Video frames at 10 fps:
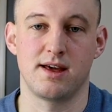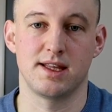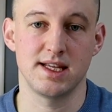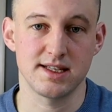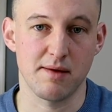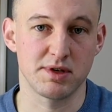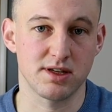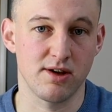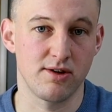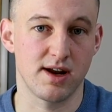In this
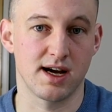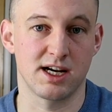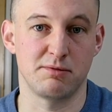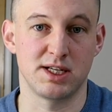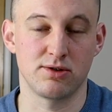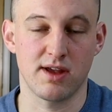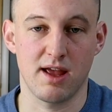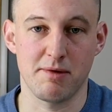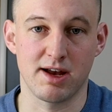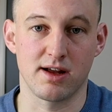episode, I'm going to be talking
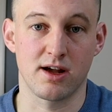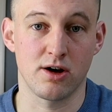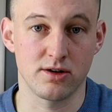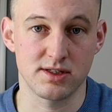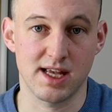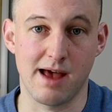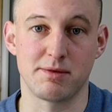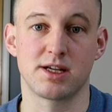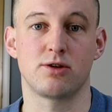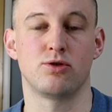about a
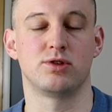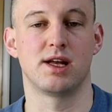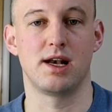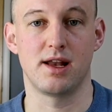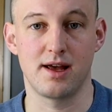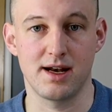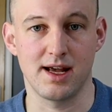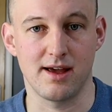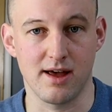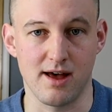concept called the
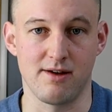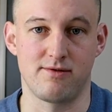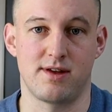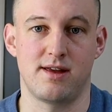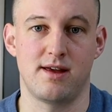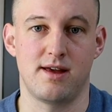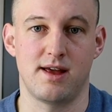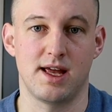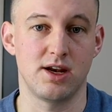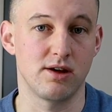learning curve.
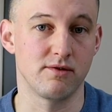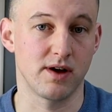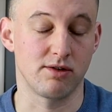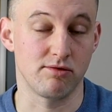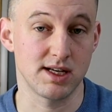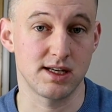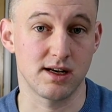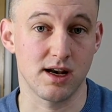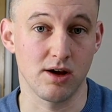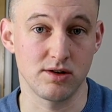And you can find
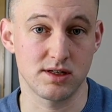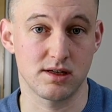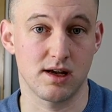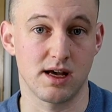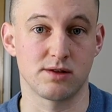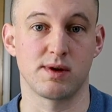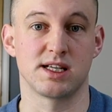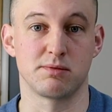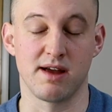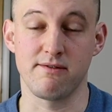written notes, as well
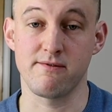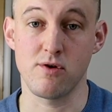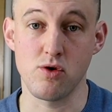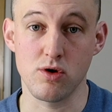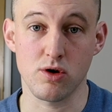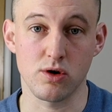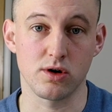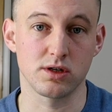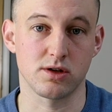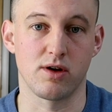as my full
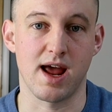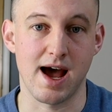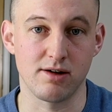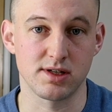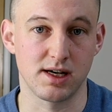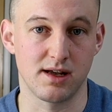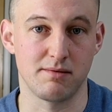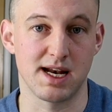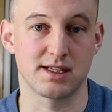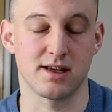course on how to learn
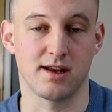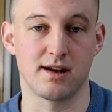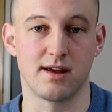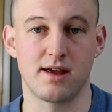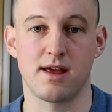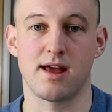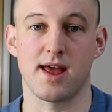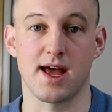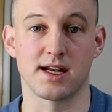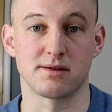medicine,
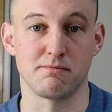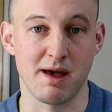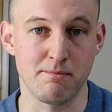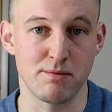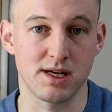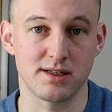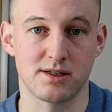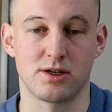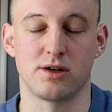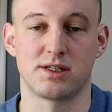at
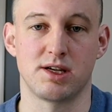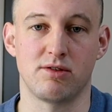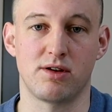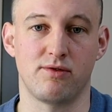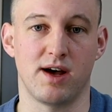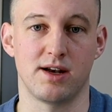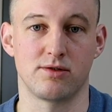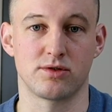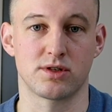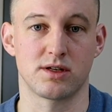
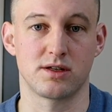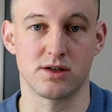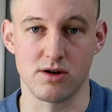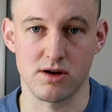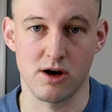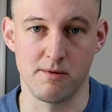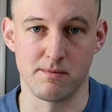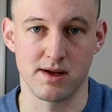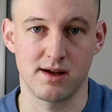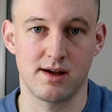members.zerotofinals.com.
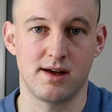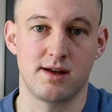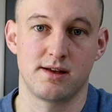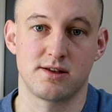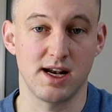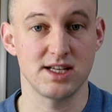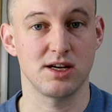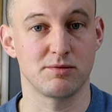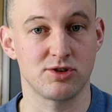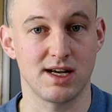So let's
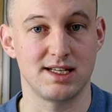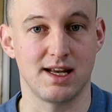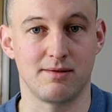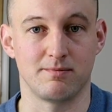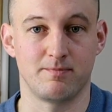jump straight in.